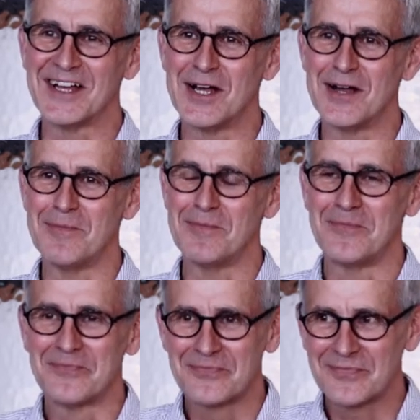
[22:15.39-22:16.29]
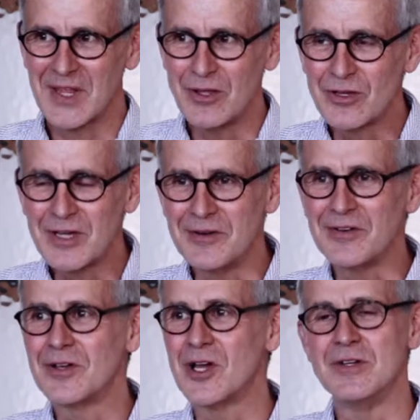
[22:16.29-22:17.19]
you can
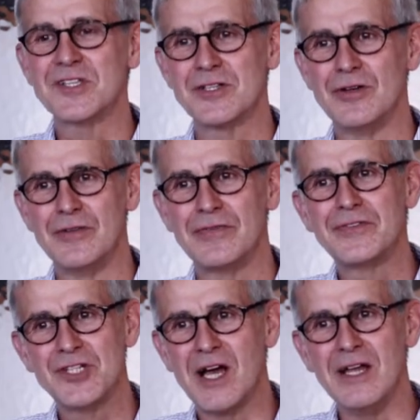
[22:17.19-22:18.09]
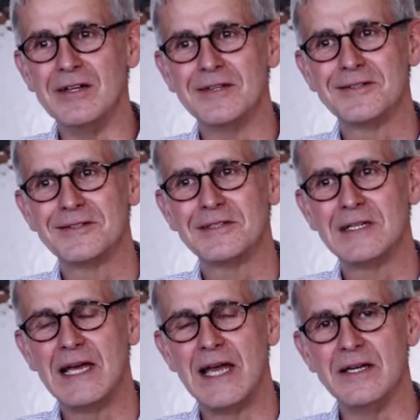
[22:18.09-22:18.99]
go and serve China.
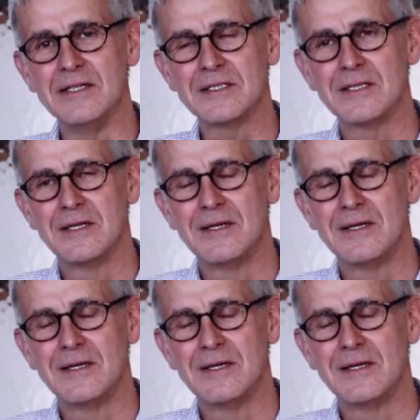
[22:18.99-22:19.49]
And